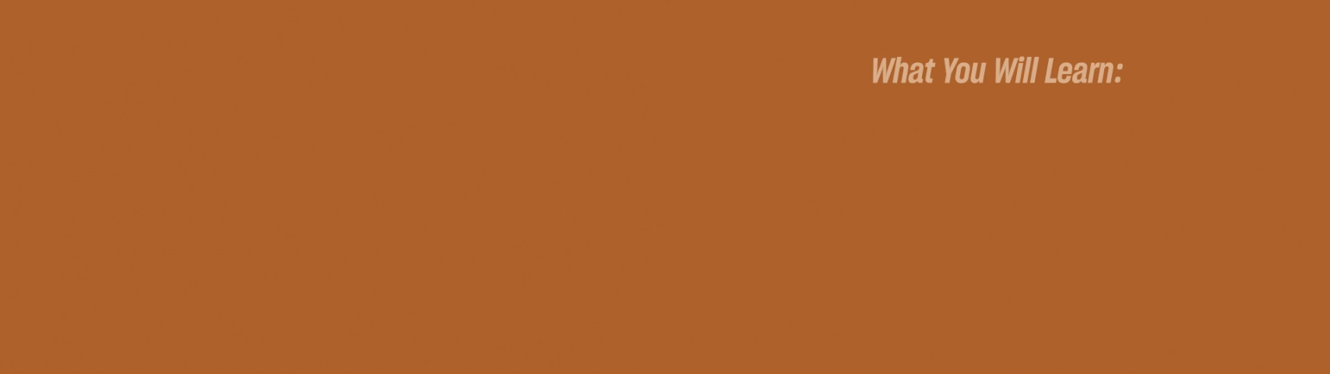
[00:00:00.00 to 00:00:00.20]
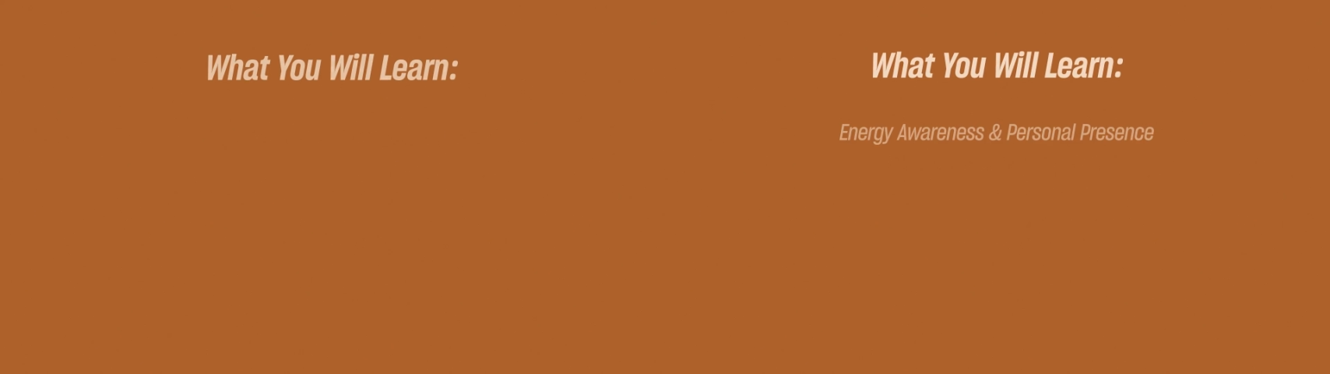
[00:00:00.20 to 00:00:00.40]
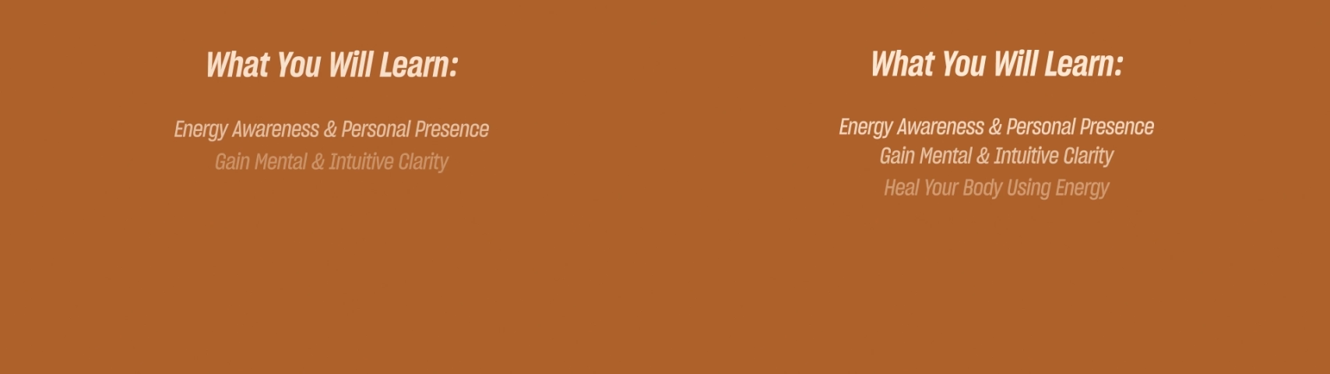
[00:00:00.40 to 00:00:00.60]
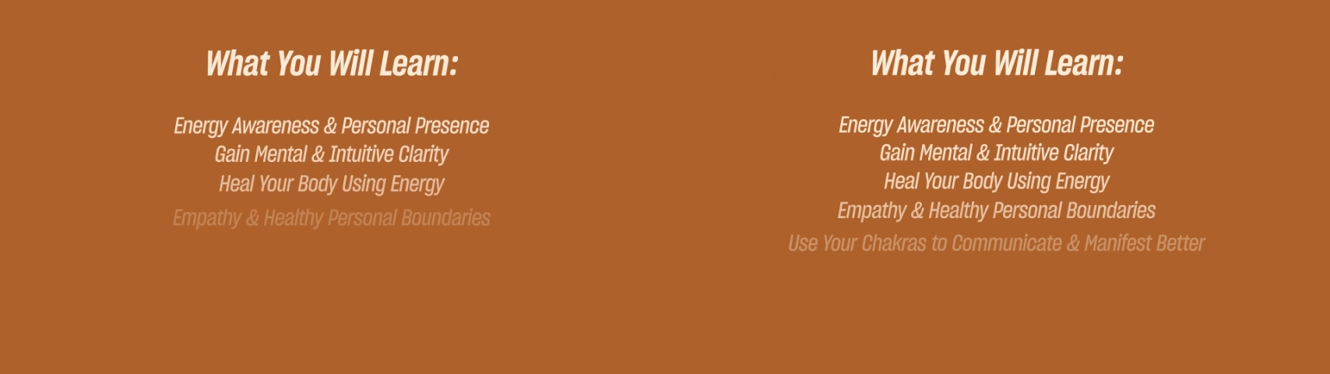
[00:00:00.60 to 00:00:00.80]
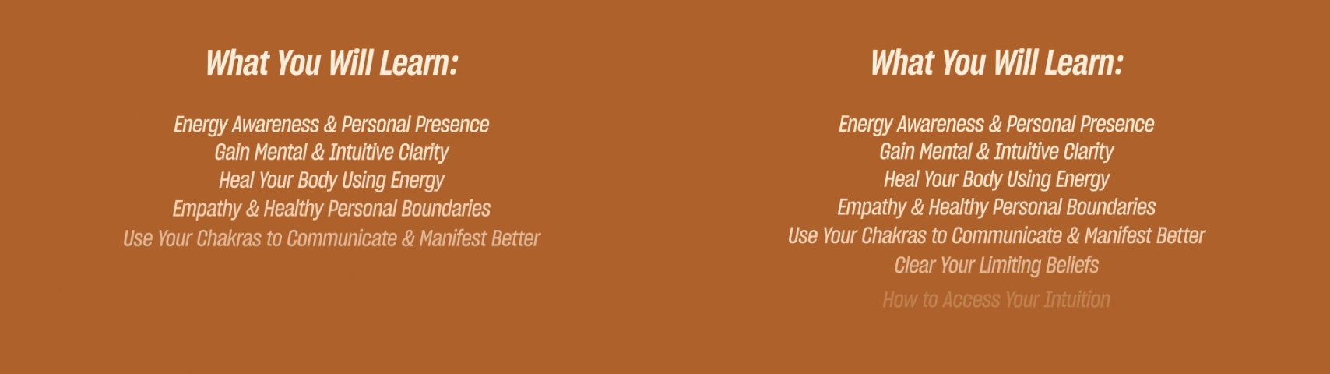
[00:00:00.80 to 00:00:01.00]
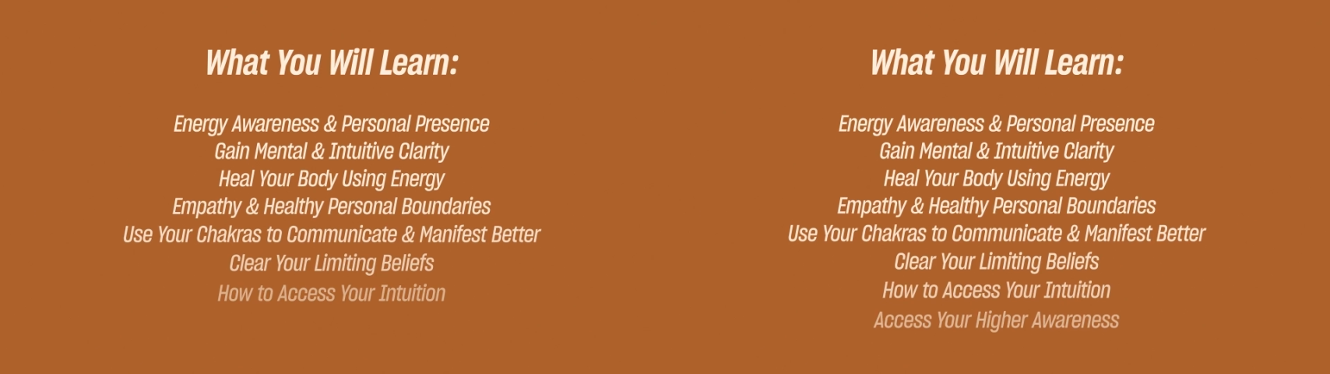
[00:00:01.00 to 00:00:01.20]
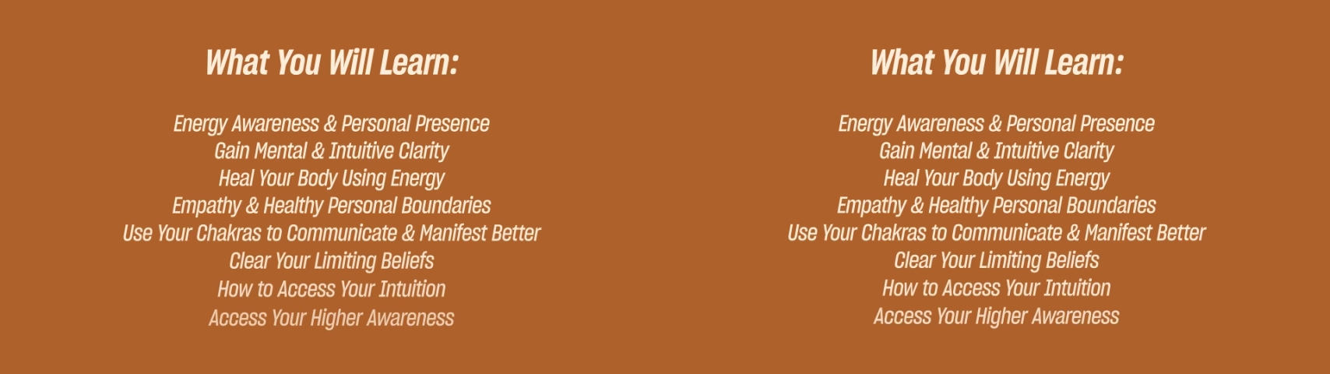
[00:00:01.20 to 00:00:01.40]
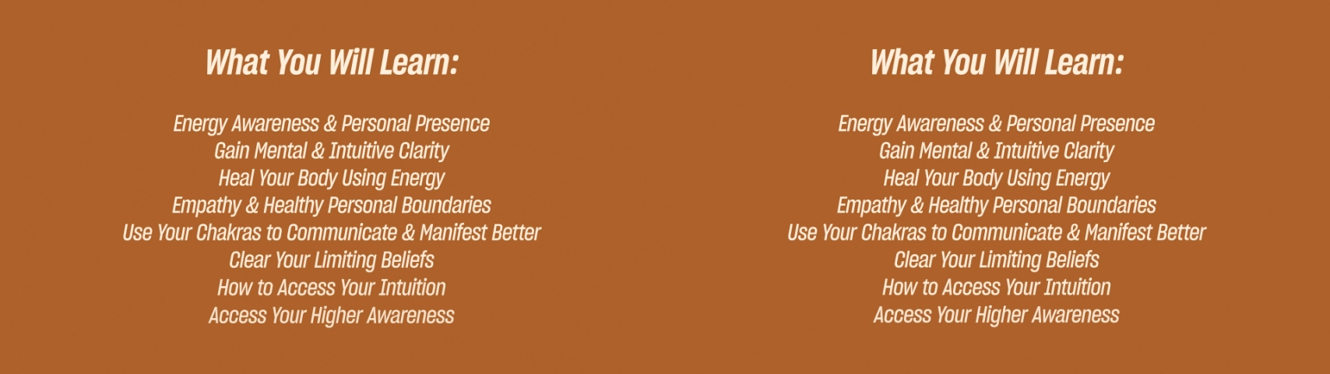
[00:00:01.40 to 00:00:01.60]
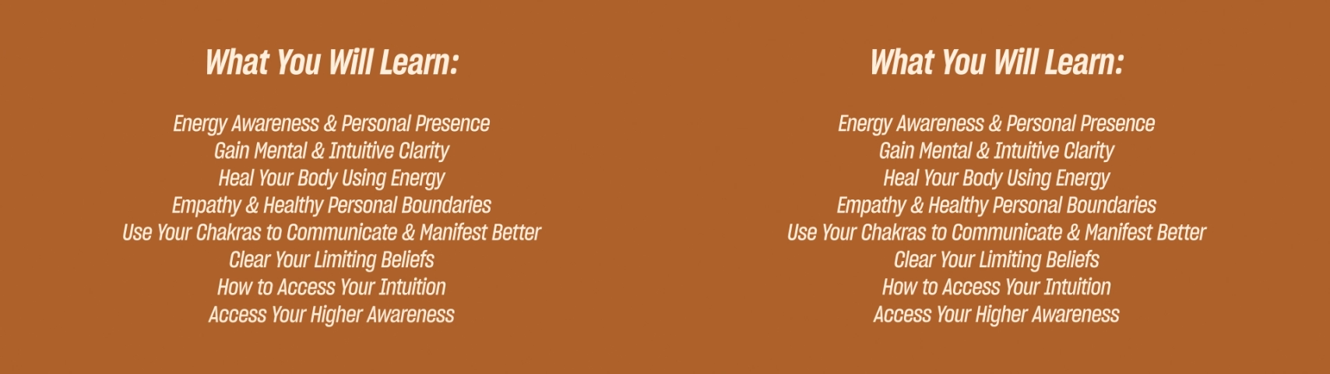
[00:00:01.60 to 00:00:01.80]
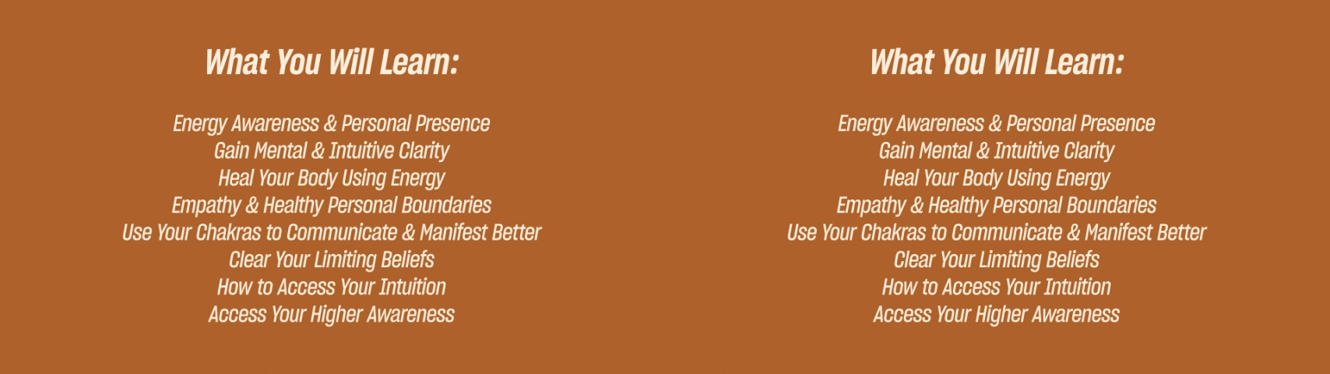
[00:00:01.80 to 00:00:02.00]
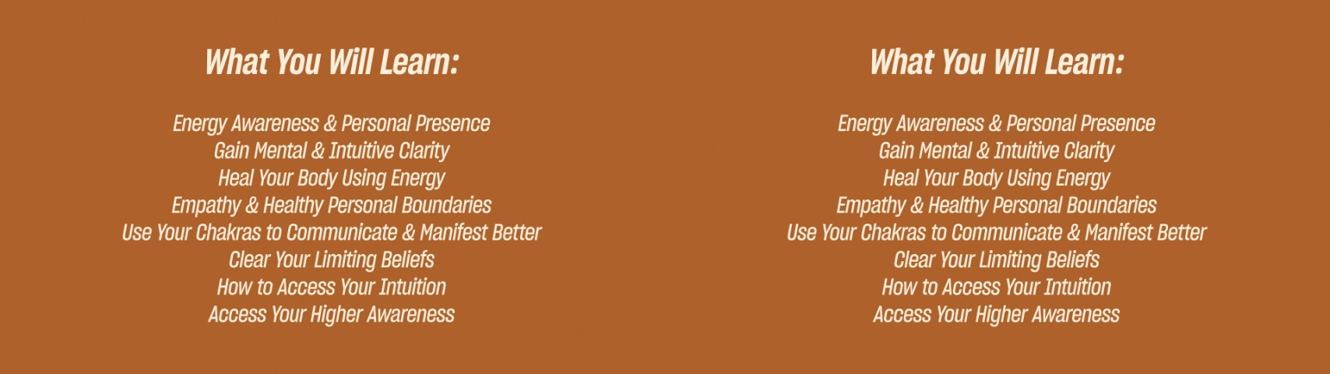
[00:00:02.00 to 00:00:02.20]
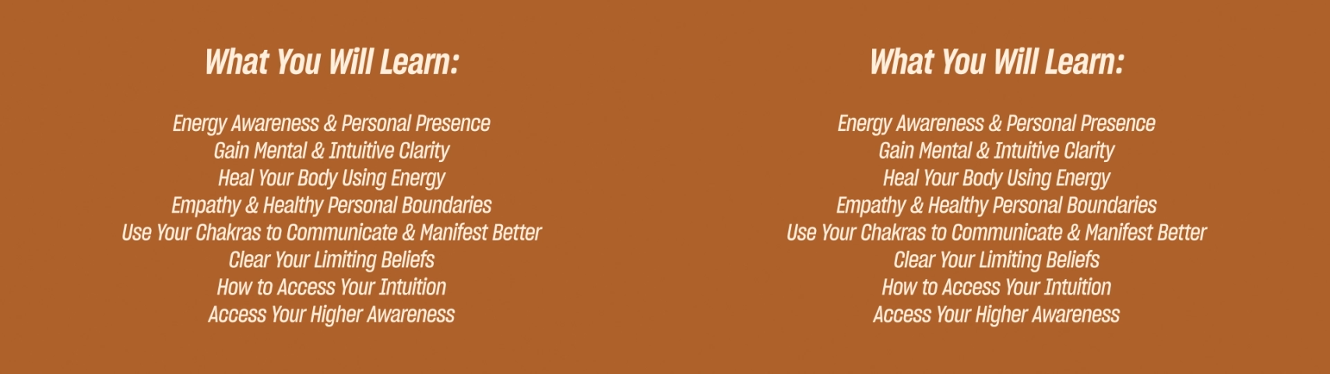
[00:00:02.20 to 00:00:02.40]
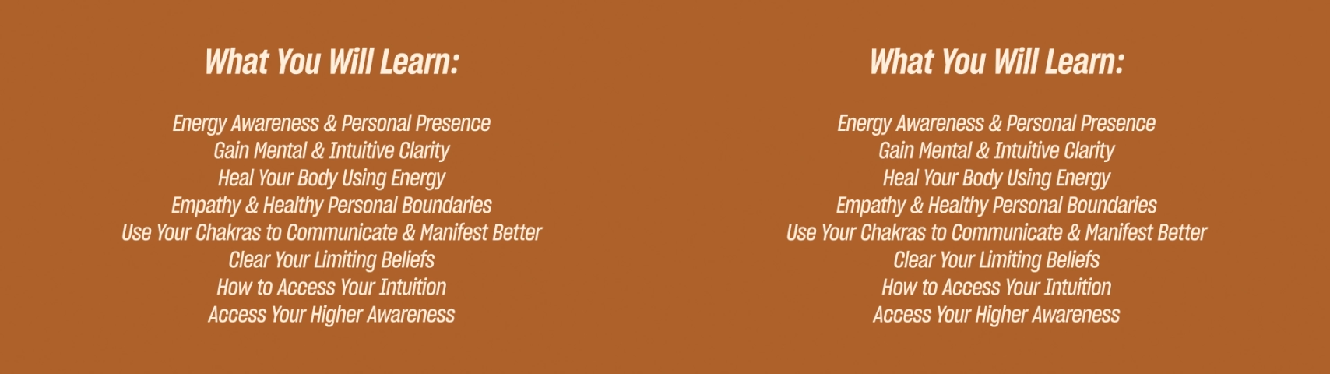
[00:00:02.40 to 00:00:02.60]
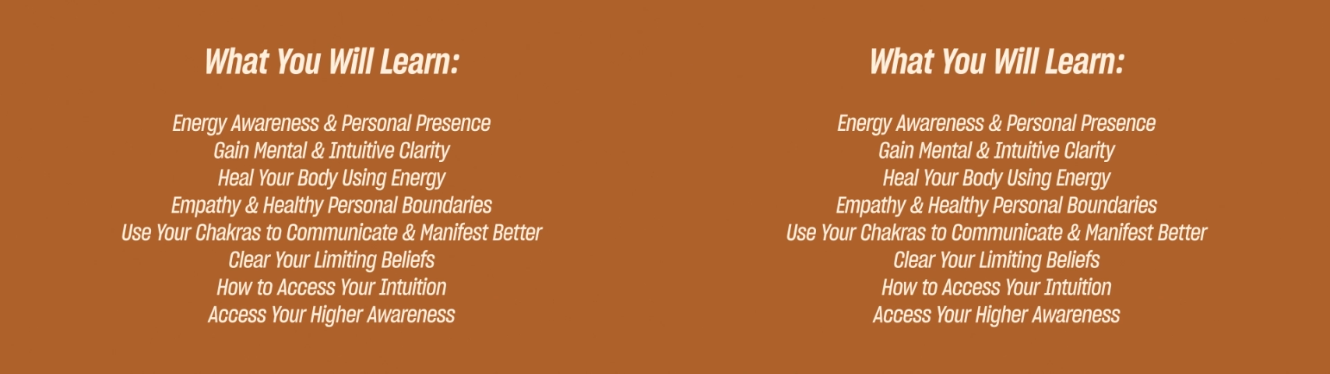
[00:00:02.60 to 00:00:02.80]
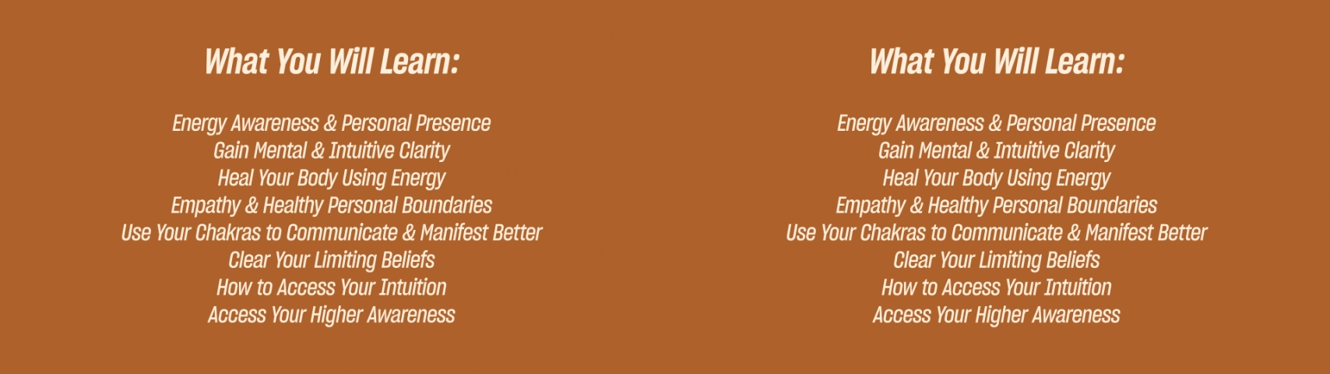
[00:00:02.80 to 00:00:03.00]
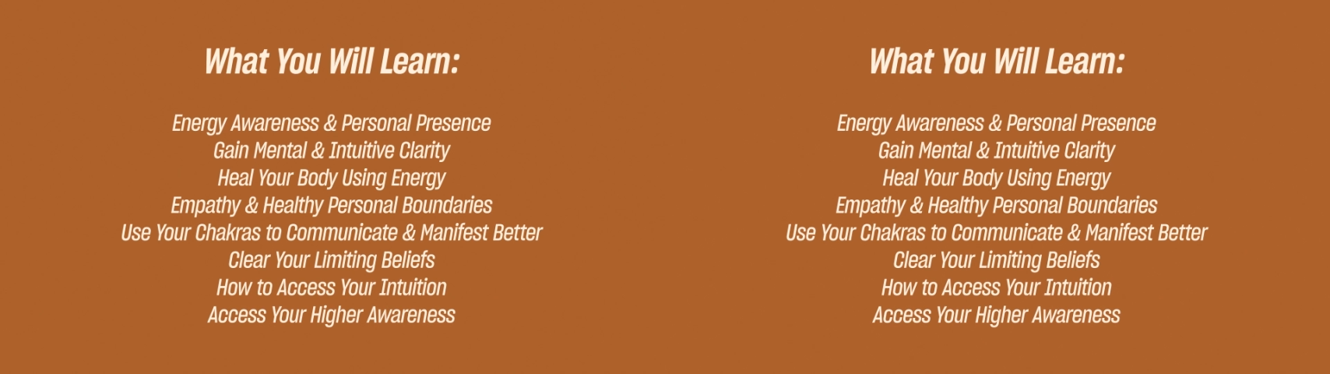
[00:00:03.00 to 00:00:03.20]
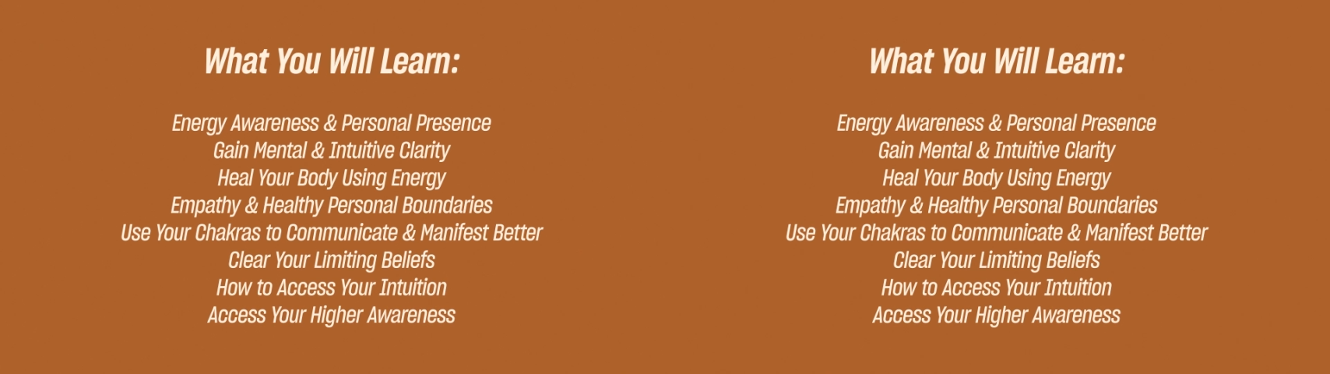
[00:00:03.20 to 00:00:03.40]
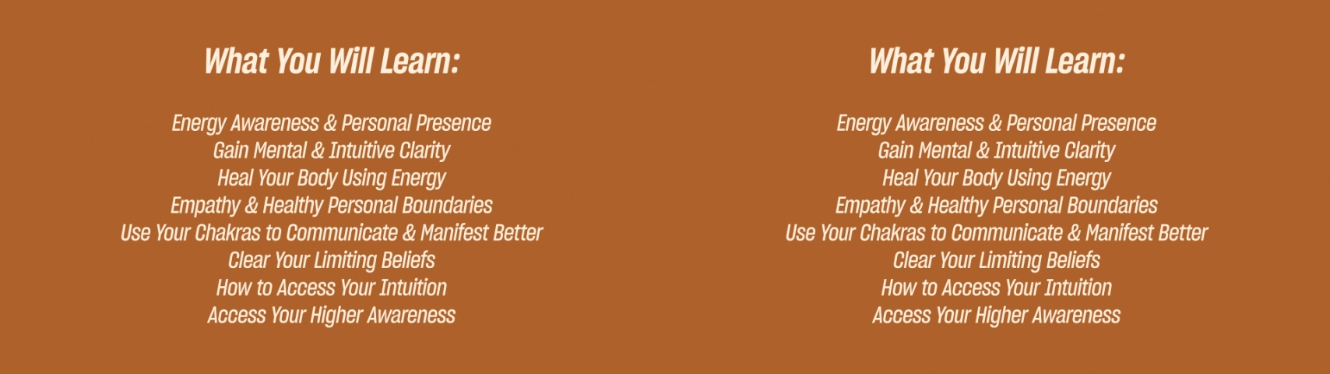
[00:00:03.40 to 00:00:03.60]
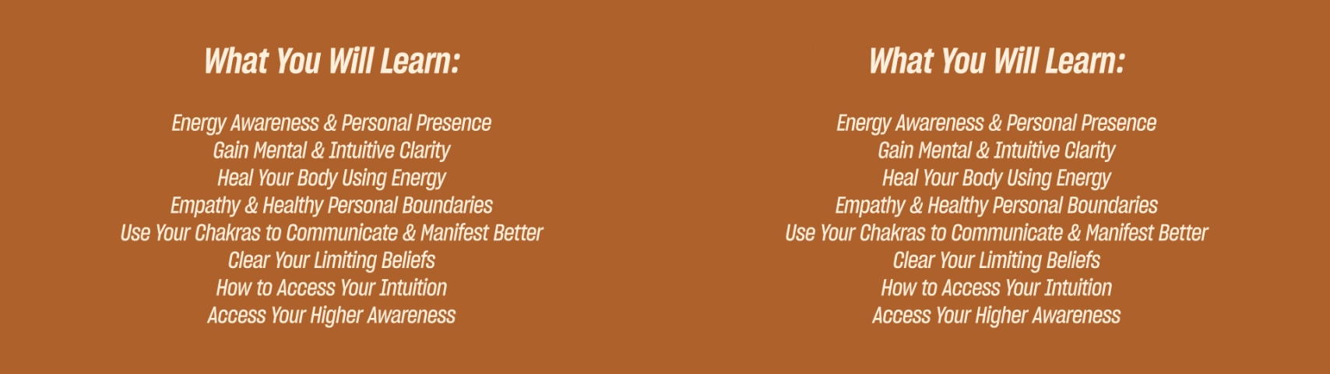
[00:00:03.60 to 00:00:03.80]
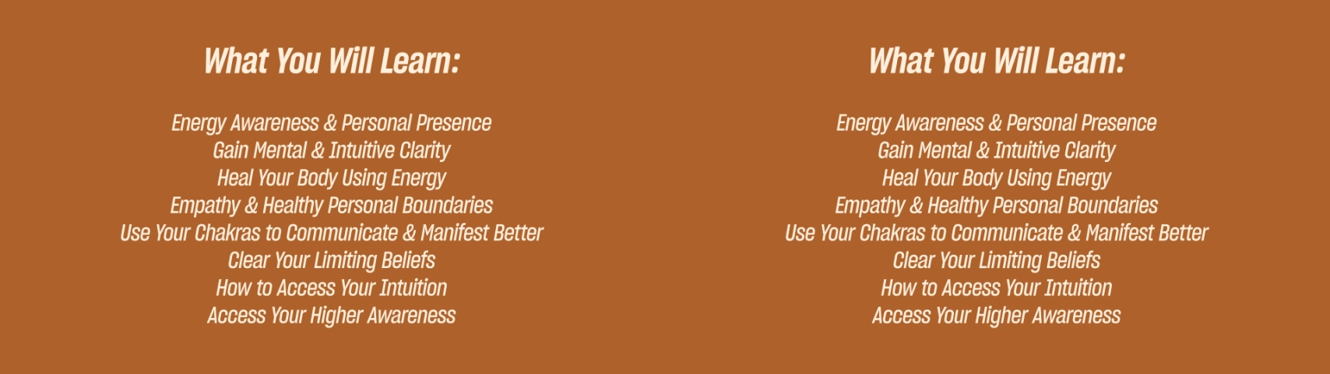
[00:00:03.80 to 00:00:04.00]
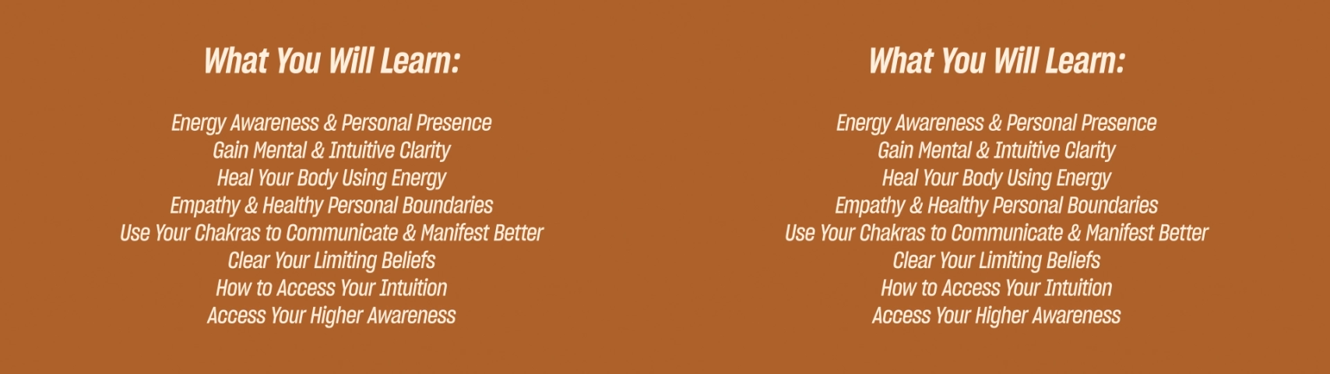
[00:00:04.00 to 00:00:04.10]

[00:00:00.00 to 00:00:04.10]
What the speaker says: [unreadable: no face in view]